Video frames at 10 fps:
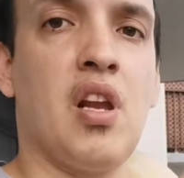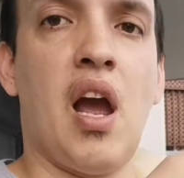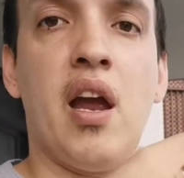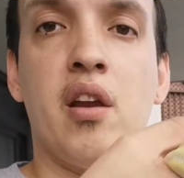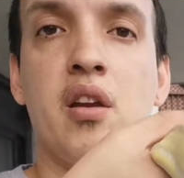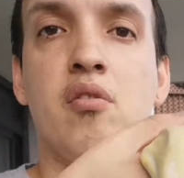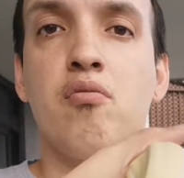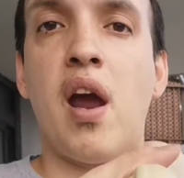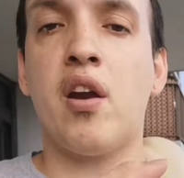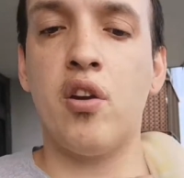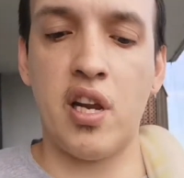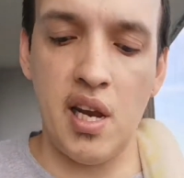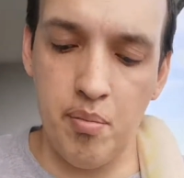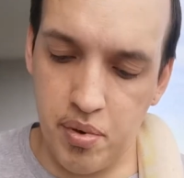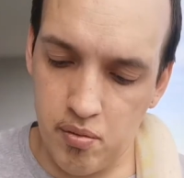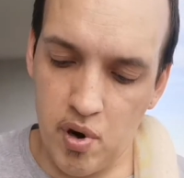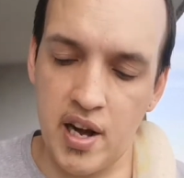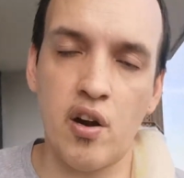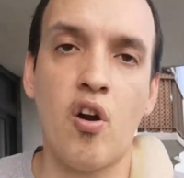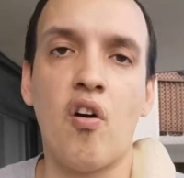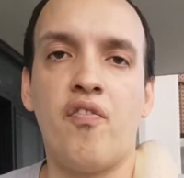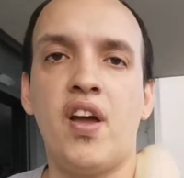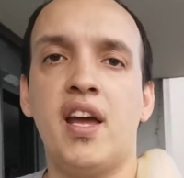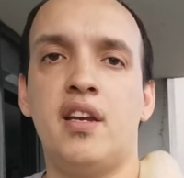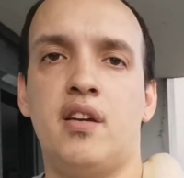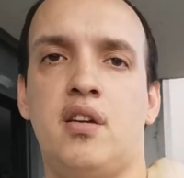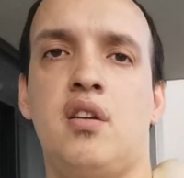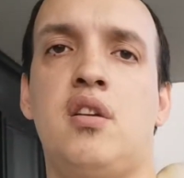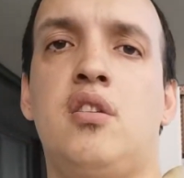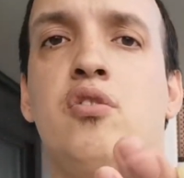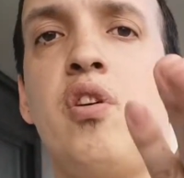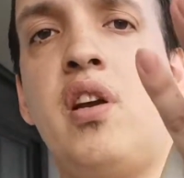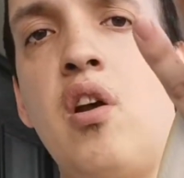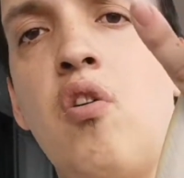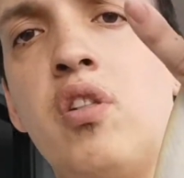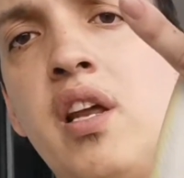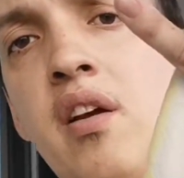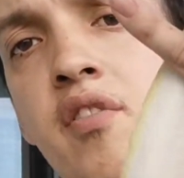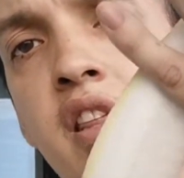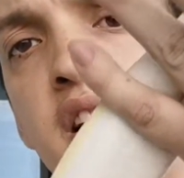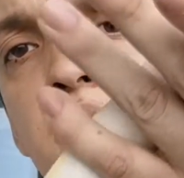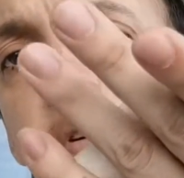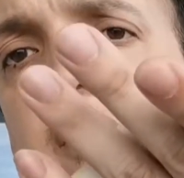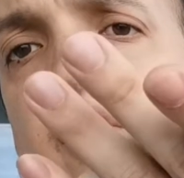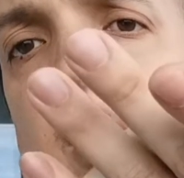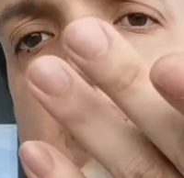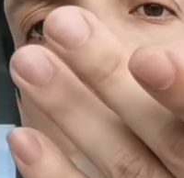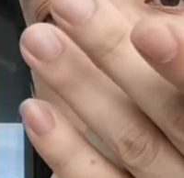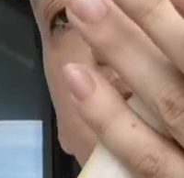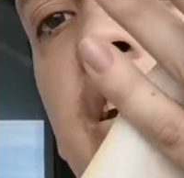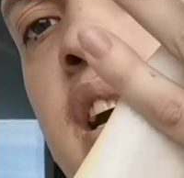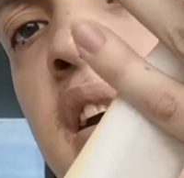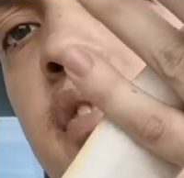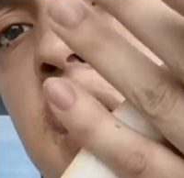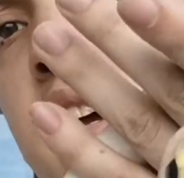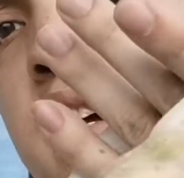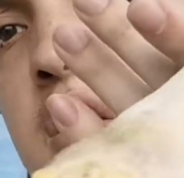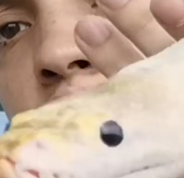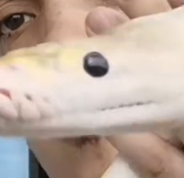I record keep when they're all fed, so I know that everything's being fed properly and everything is